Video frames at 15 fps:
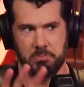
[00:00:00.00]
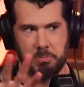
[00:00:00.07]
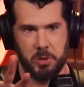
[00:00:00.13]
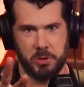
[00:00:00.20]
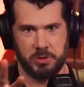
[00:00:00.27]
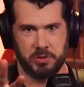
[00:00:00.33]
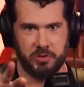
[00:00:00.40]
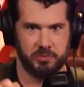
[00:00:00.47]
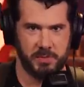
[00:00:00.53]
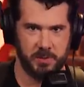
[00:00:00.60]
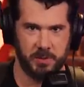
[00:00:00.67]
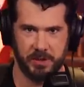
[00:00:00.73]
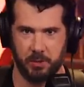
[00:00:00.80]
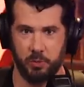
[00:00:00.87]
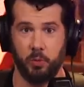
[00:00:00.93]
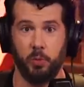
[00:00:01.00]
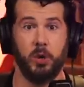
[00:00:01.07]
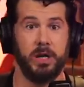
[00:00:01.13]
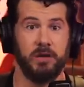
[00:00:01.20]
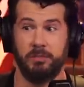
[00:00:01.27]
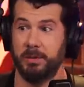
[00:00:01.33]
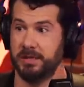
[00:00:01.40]
most of those people there
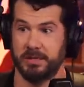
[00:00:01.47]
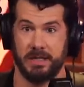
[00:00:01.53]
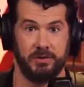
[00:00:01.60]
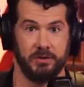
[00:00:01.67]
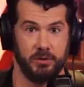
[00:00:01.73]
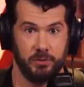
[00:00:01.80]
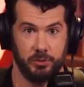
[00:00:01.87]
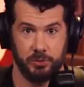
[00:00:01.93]
would have been slaves.